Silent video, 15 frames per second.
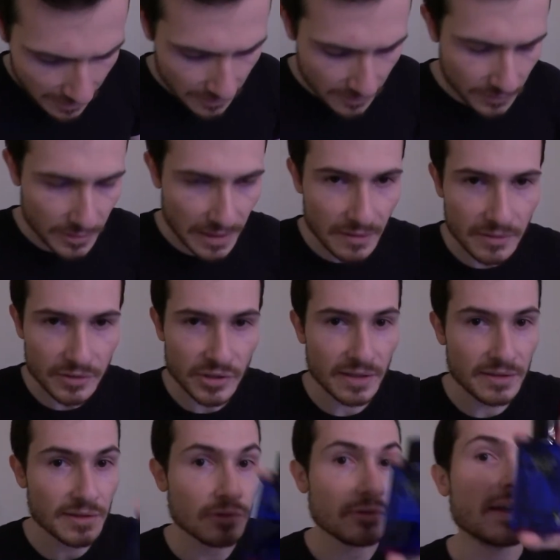you have a
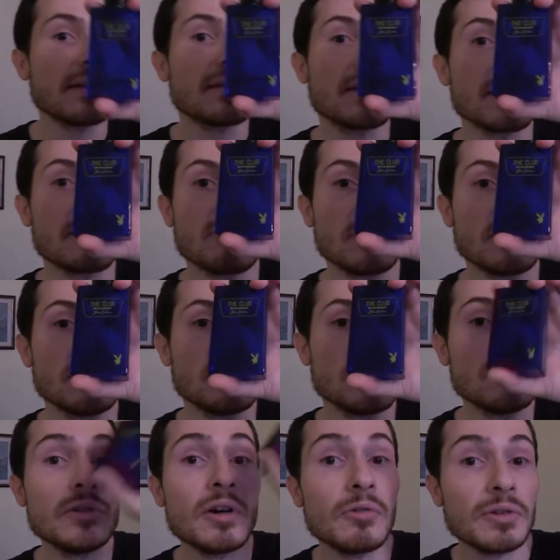chance to get this one.
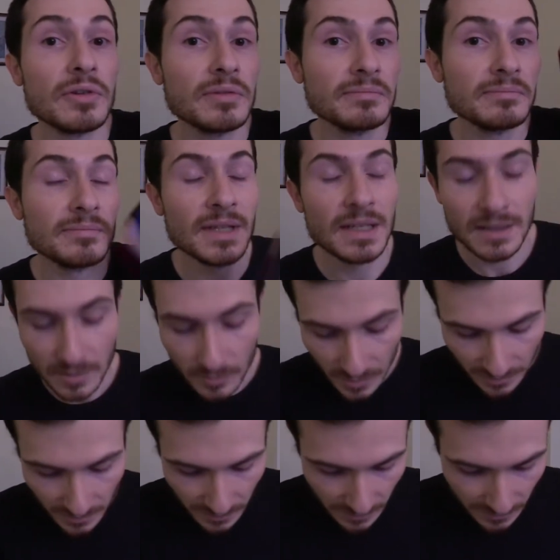Who knows?
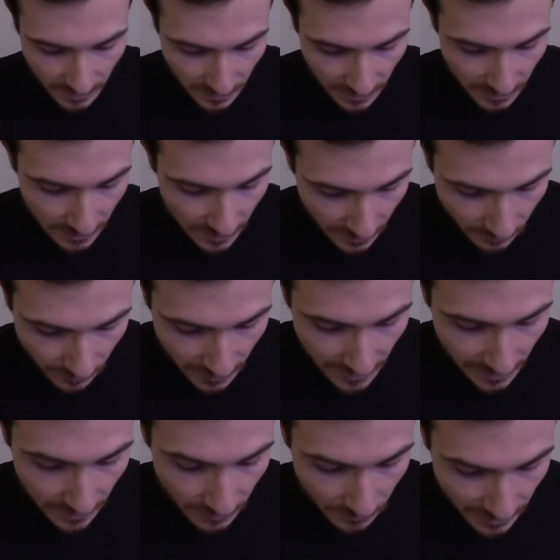But this one
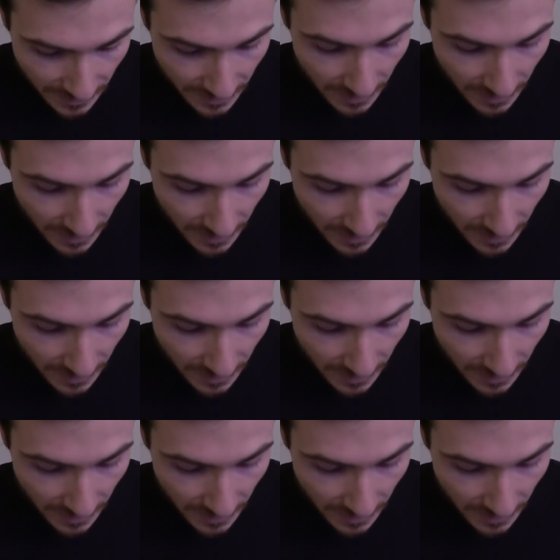is a really